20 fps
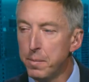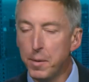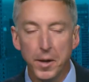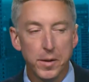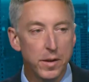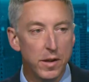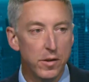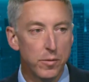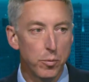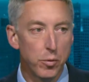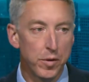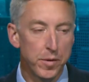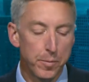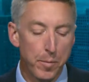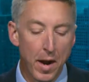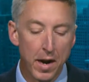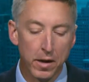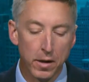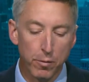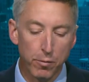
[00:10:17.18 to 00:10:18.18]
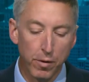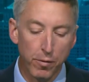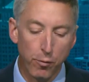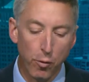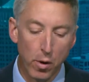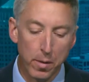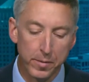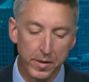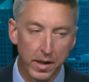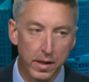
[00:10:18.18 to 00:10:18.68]
about these prospective
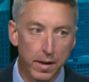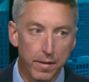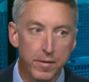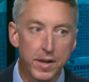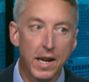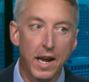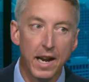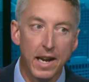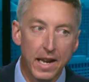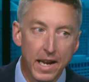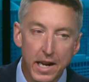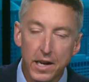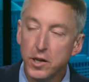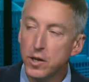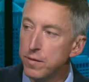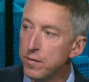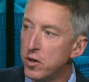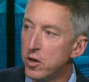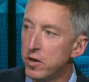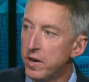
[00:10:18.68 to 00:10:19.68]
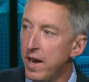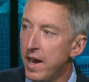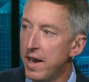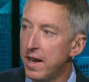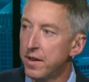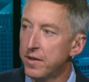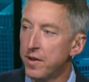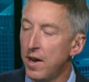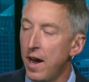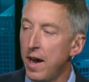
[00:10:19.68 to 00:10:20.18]
reforms, I'd love to get each of your
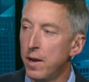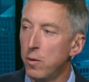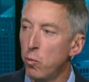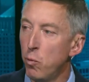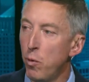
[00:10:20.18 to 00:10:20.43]
takes on